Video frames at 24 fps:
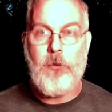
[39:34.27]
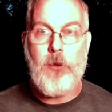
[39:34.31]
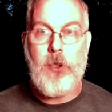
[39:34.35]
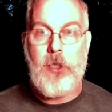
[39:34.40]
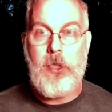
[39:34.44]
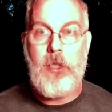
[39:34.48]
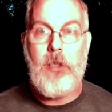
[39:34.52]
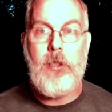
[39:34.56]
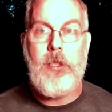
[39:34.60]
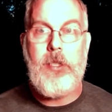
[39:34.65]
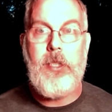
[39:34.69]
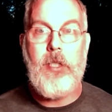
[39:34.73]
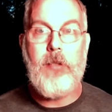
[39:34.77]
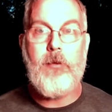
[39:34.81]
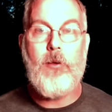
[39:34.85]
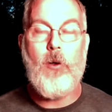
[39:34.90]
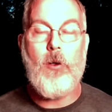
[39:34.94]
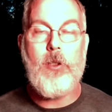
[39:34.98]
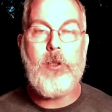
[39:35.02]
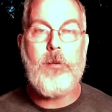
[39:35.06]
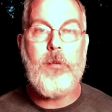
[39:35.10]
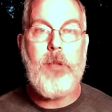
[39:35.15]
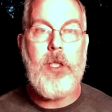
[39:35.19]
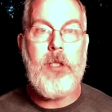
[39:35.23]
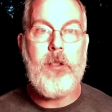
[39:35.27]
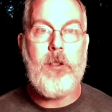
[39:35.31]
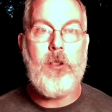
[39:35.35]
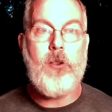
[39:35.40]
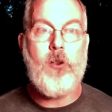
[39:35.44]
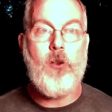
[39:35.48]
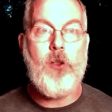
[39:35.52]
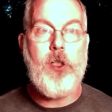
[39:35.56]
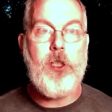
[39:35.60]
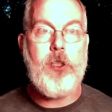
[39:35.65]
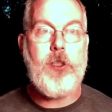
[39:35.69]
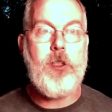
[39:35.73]
was he, he, of course, being the
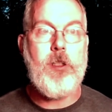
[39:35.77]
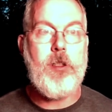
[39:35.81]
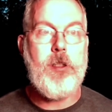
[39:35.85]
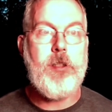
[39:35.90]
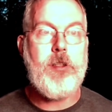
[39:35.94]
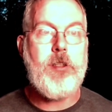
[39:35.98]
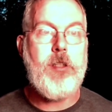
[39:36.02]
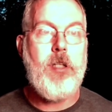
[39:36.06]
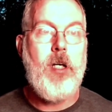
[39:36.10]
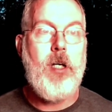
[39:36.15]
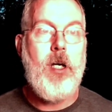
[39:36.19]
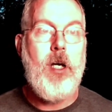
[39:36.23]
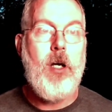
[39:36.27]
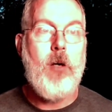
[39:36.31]
traditionalist,